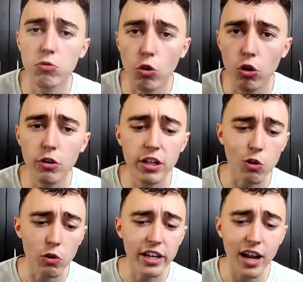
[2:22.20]
download it,
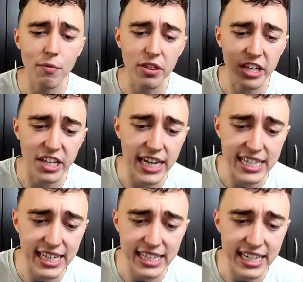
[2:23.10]
you click everything,
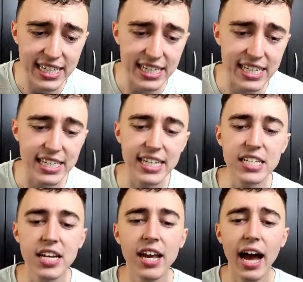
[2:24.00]
yes,
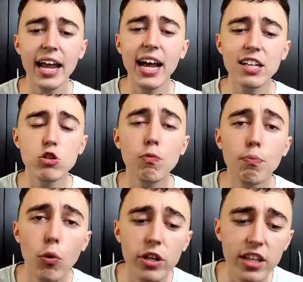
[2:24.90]
and at some
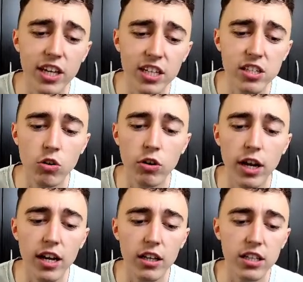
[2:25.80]
point it's
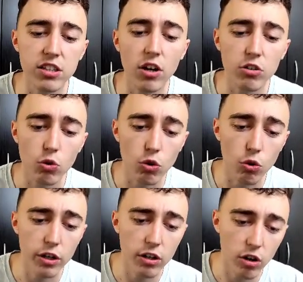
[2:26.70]
gonna start
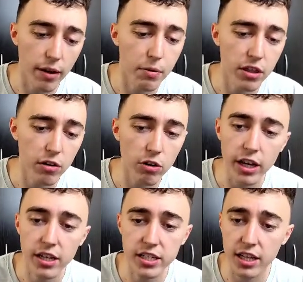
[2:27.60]
downloading everything,
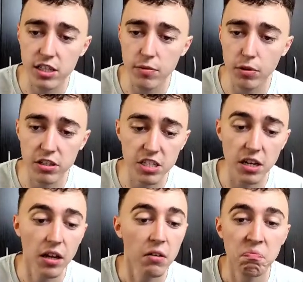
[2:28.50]
okay? It's that simple. It's just
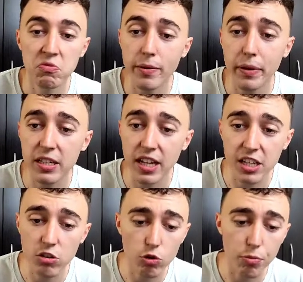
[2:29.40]
a simple
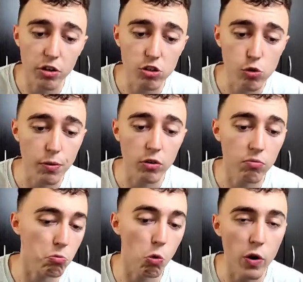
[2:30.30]
installation, to be honest, super
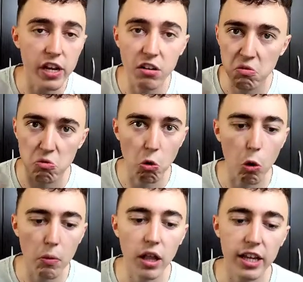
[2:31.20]
quick,
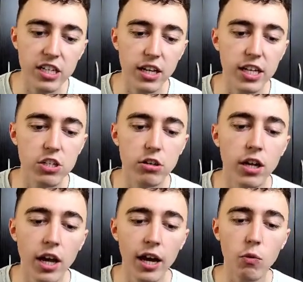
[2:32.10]
normal installation.
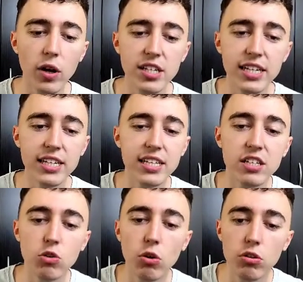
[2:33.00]
And once it's
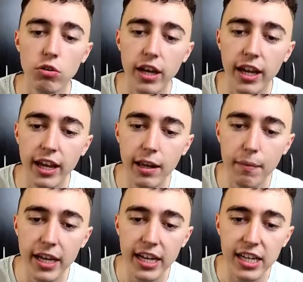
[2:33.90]
installed, okay, in
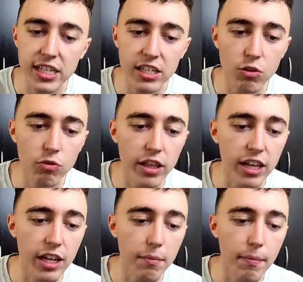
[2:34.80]
my case, it's
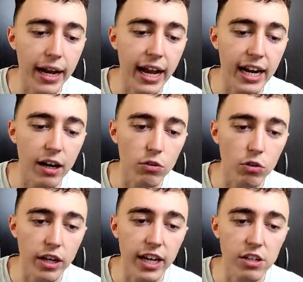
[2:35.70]
already in my account,
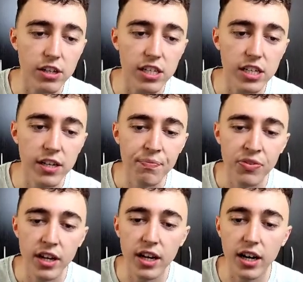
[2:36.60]
okay? As you can see,
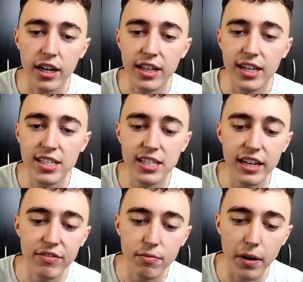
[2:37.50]
it has
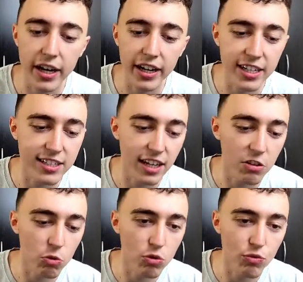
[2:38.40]
saved my
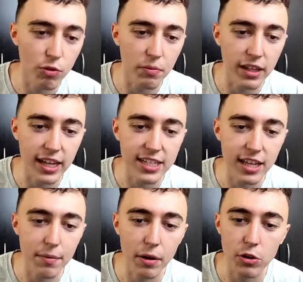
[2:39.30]
status from the last
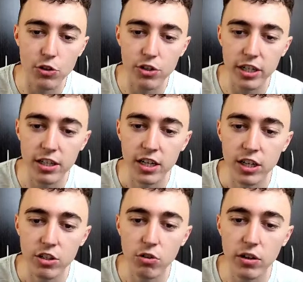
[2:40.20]
time I was using it,
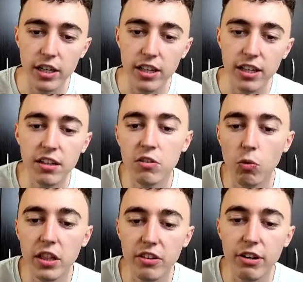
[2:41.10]
so
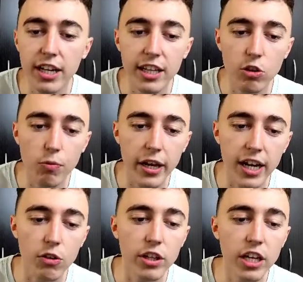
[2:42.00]
it went directly to my
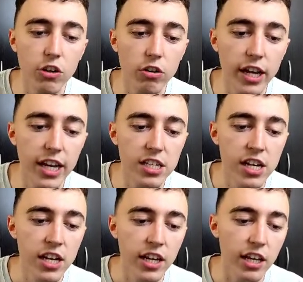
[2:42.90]
account. In your
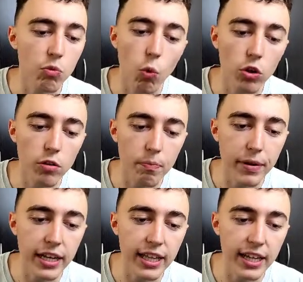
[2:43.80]
case, it
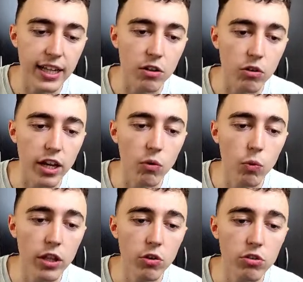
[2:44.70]
won't be like that, okay?
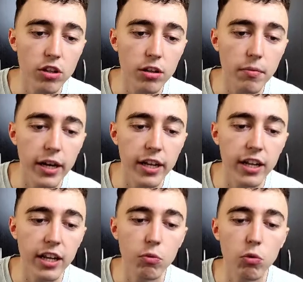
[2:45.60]
When you start
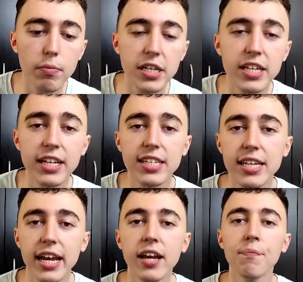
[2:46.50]
mining, it will basically
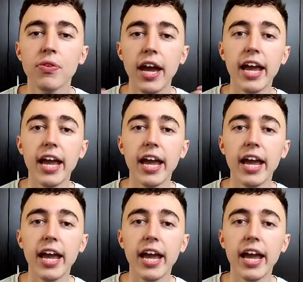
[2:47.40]
say,